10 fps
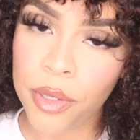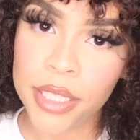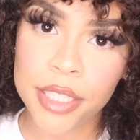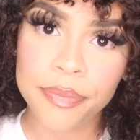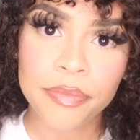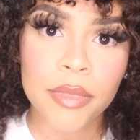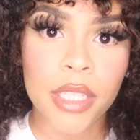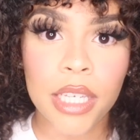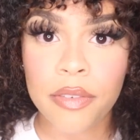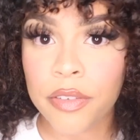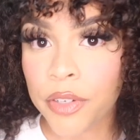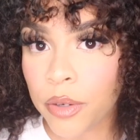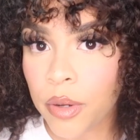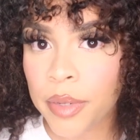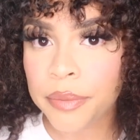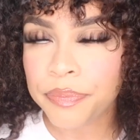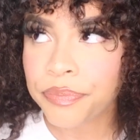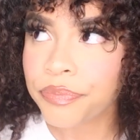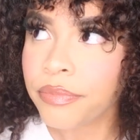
voice, even if you're a woman.